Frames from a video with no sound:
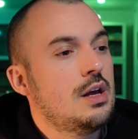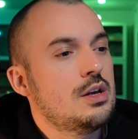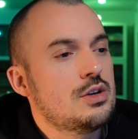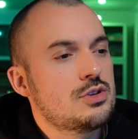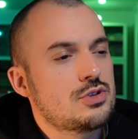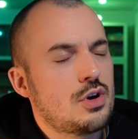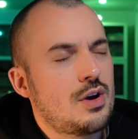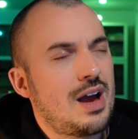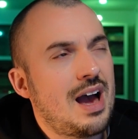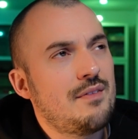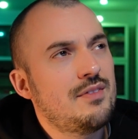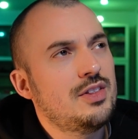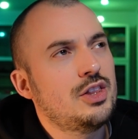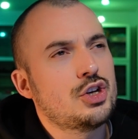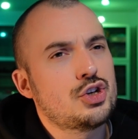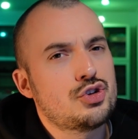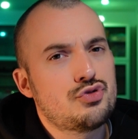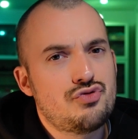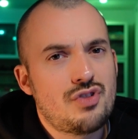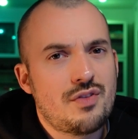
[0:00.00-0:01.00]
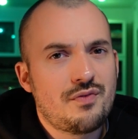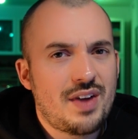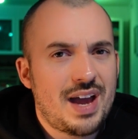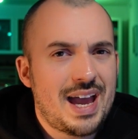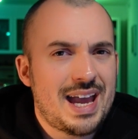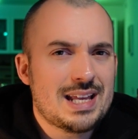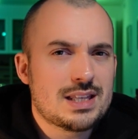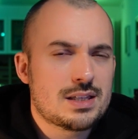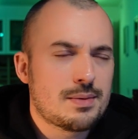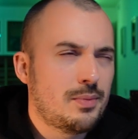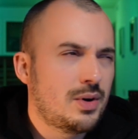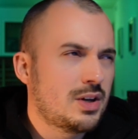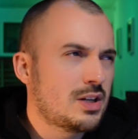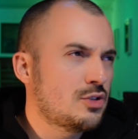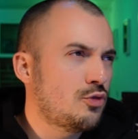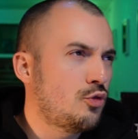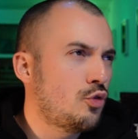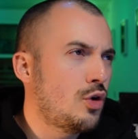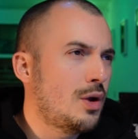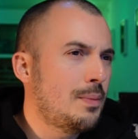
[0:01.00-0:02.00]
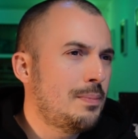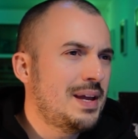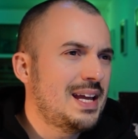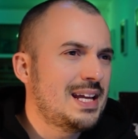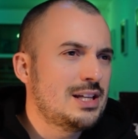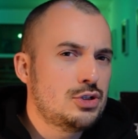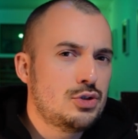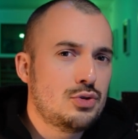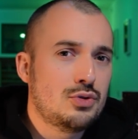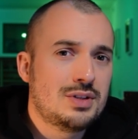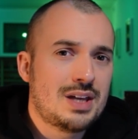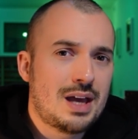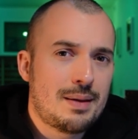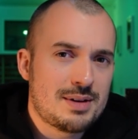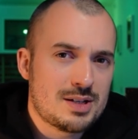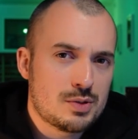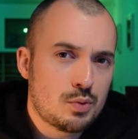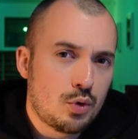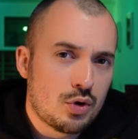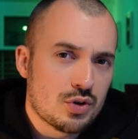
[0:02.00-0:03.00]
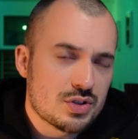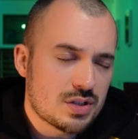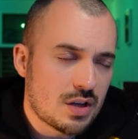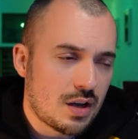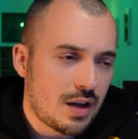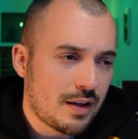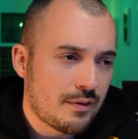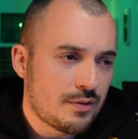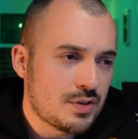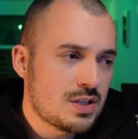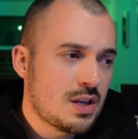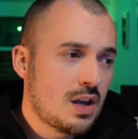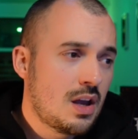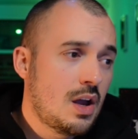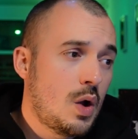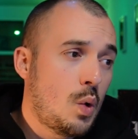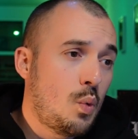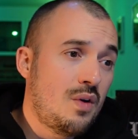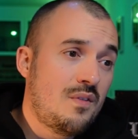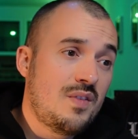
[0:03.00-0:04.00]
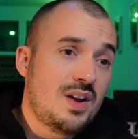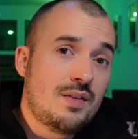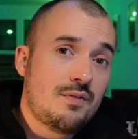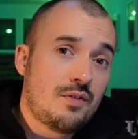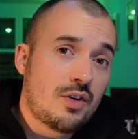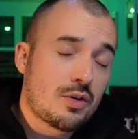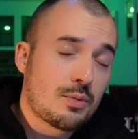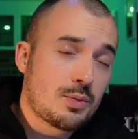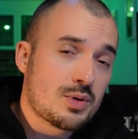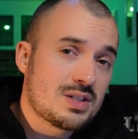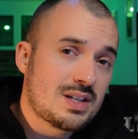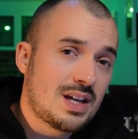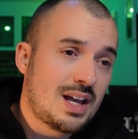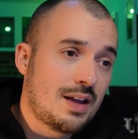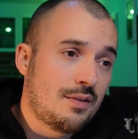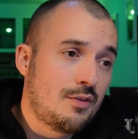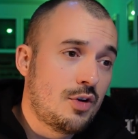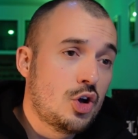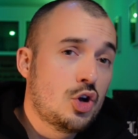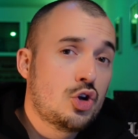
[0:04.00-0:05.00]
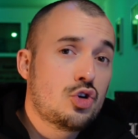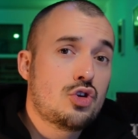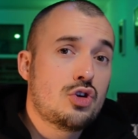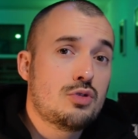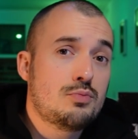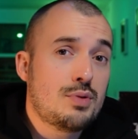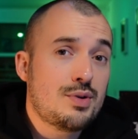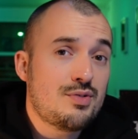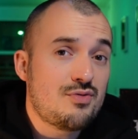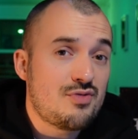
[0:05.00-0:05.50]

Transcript: So having the Strength 8 minus 4 AP 2 damage War Warsives with an invulnerable save could be